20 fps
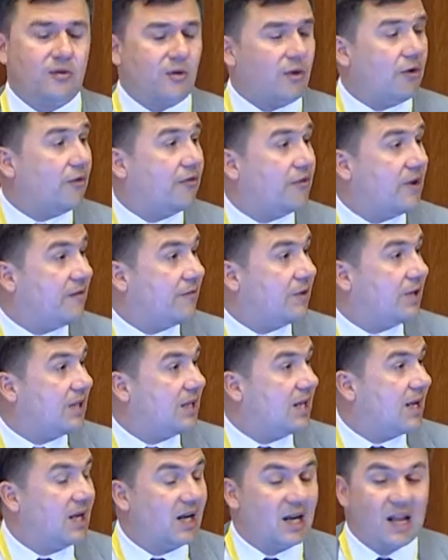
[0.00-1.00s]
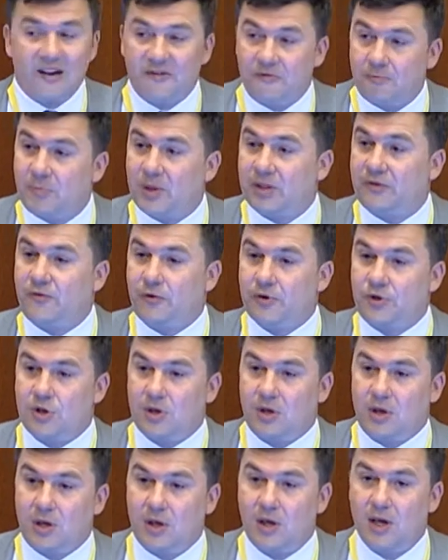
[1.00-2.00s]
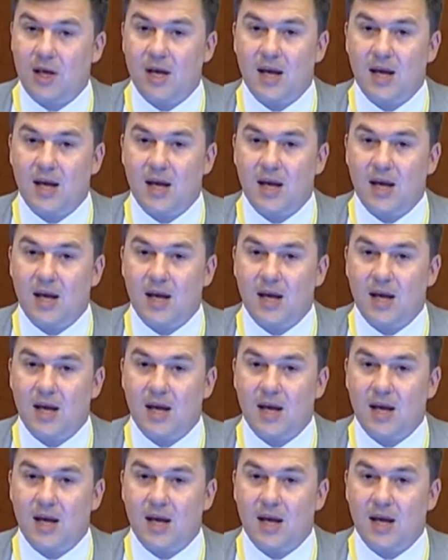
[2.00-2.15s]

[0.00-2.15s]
of everyday life, but for sure